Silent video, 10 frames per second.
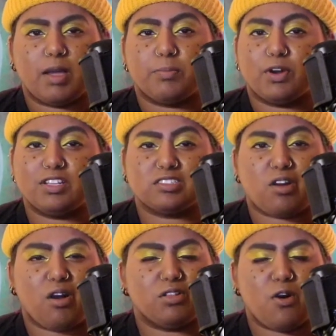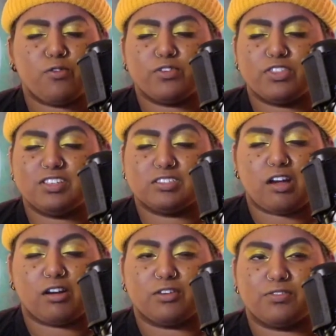My prints are all over these
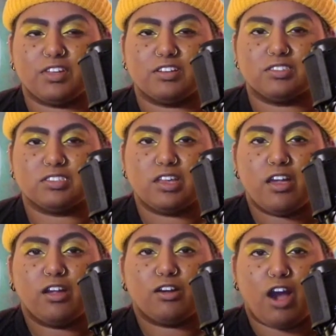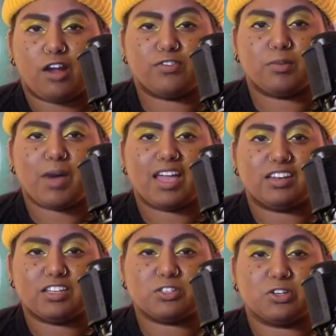soccer fields, carving my
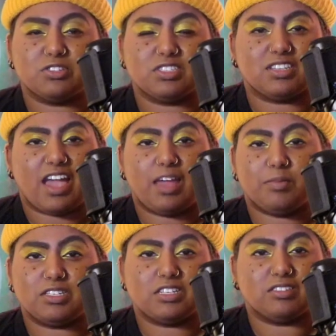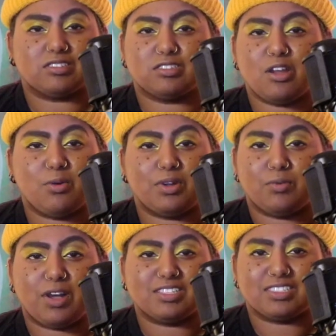initials into Edmonton's
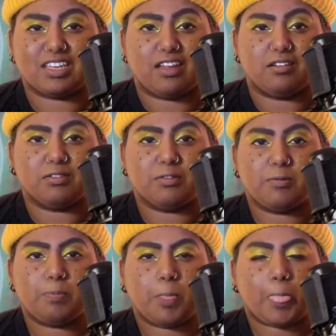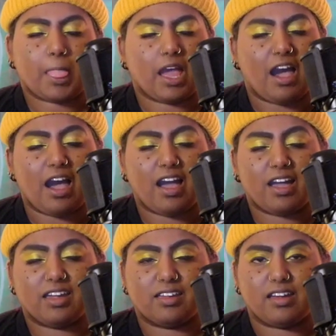snowy white skin.
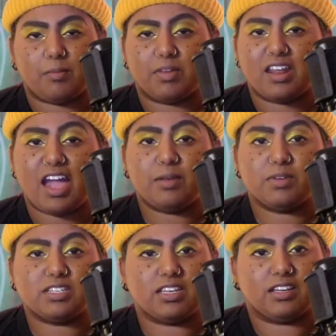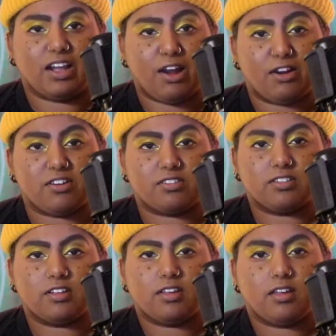I am an Edmonton girl,
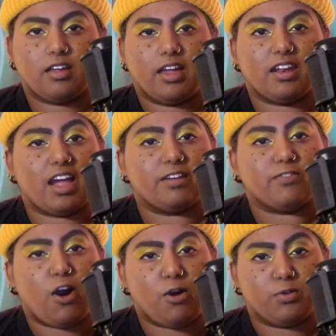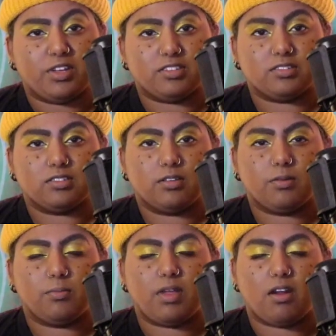and I have always
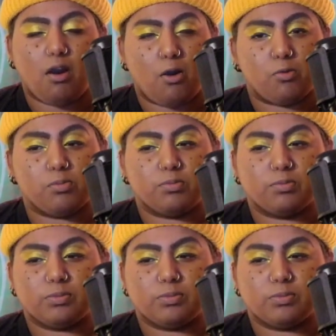been home.